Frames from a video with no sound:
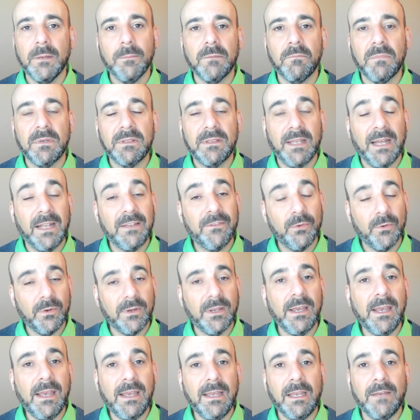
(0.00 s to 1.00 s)
But that's
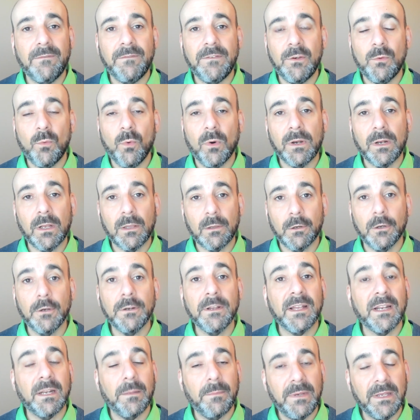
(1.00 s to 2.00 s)
okay. If you want to learn
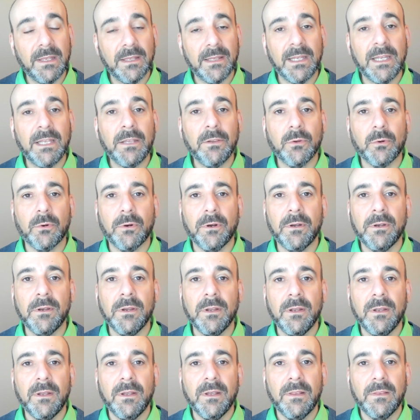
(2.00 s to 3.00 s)
how to be a landlord,
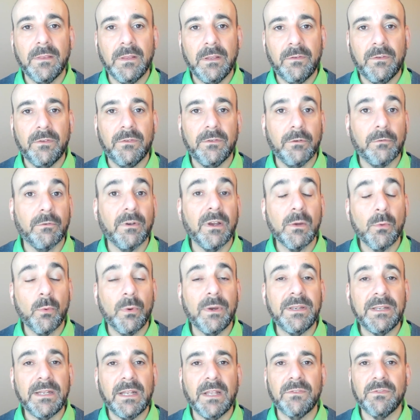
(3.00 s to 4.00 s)
this is a great
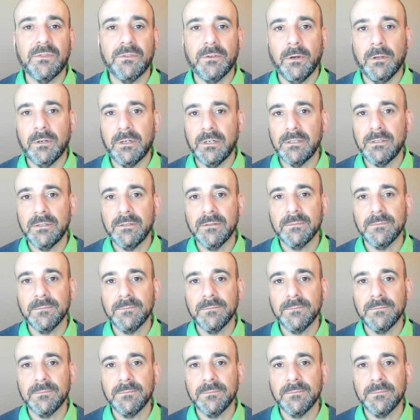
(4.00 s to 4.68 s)
way to get started.